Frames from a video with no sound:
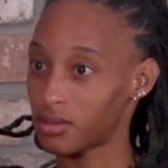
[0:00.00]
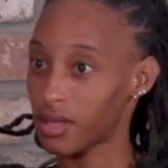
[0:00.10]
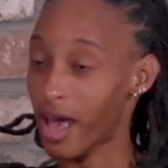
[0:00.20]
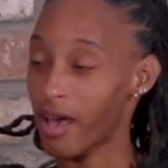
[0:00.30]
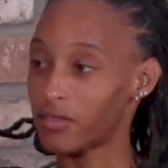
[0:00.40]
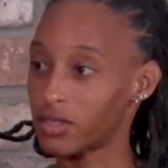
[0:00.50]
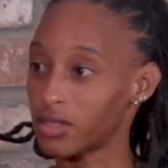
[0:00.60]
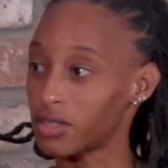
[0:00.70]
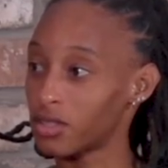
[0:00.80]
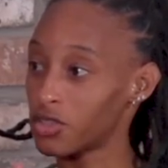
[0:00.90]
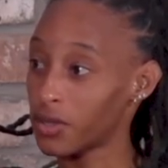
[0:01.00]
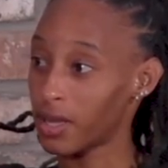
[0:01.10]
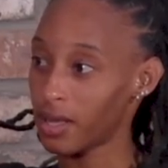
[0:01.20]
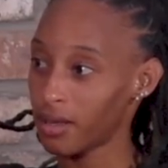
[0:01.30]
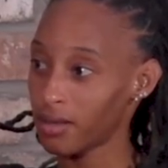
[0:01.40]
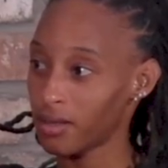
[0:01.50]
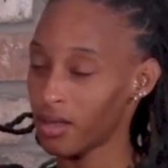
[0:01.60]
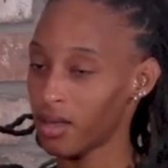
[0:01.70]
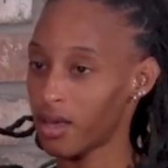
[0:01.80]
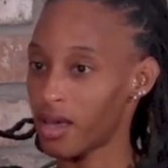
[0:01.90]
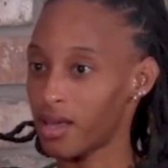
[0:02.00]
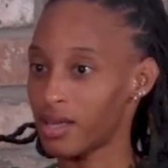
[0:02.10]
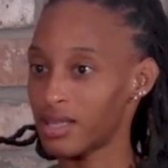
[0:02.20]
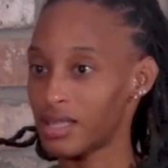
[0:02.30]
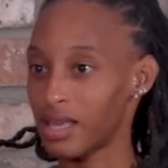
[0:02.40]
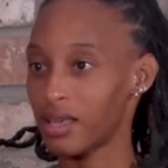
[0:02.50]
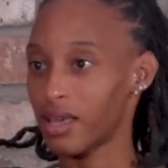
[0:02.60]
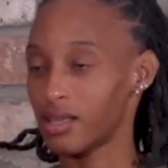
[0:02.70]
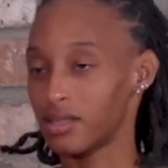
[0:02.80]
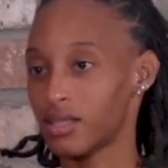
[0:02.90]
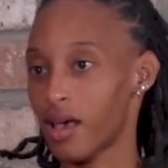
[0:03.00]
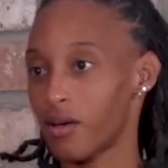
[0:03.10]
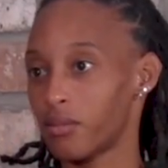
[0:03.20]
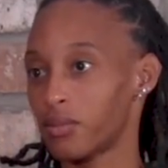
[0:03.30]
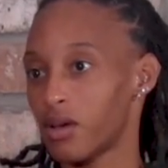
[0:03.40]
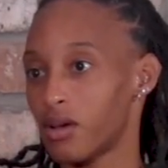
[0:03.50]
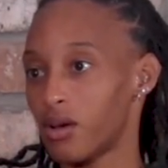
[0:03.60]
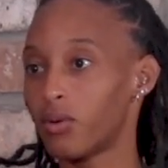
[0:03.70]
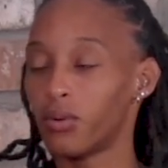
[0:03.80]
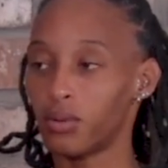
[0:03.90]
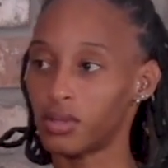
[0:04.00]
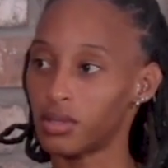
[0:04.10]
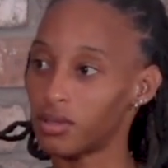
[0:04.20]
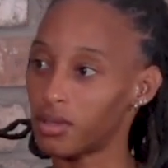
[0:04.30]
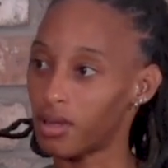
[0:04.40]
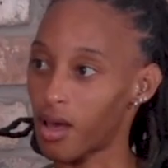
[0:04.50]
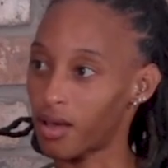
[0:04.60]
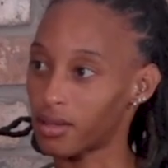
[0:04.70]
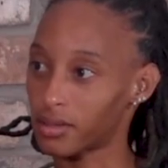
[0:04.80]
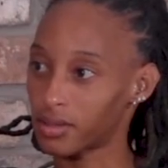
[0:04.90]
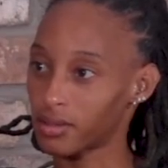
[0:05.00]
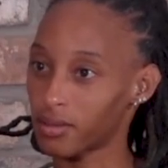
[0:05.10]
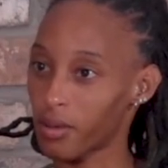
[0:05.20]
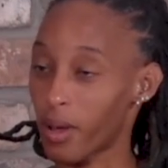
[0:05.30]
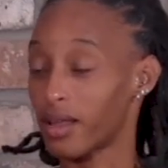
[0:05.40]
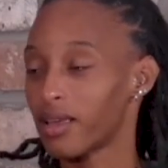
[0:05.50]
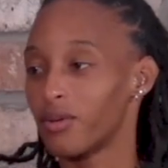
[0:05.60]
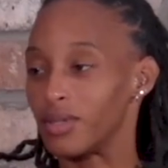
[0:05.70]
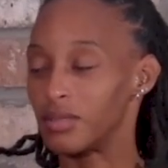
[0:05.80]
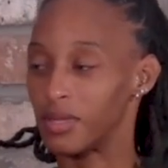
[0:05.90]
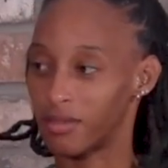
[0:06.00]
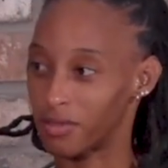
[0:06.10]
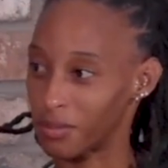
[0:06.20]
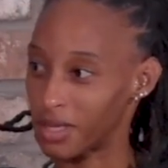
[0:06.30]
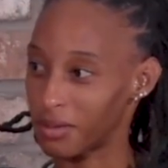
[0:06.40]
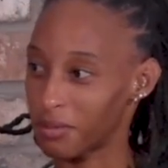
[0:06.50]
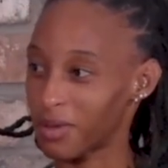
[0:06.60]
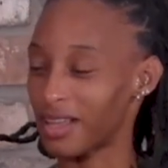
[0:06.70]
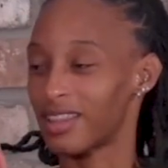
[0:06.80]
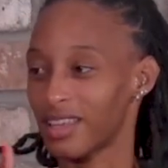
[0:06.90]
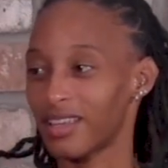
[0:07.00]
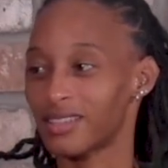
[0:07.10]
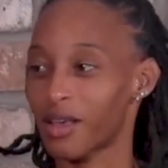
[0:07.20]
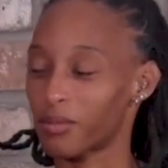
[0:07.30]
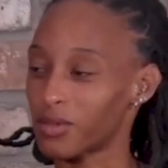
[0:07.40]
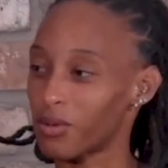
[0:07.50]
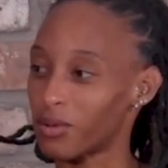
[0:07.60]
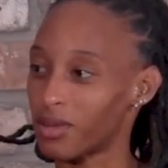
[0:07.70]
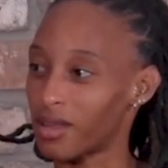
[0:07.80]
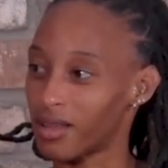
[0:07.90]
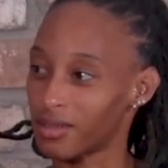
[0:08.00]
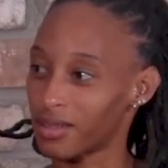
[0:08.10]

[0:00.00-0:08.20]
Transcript: after training, and I think it's helped a whole lot. Well, I can only speak for me, but I think it's helped a whole lot.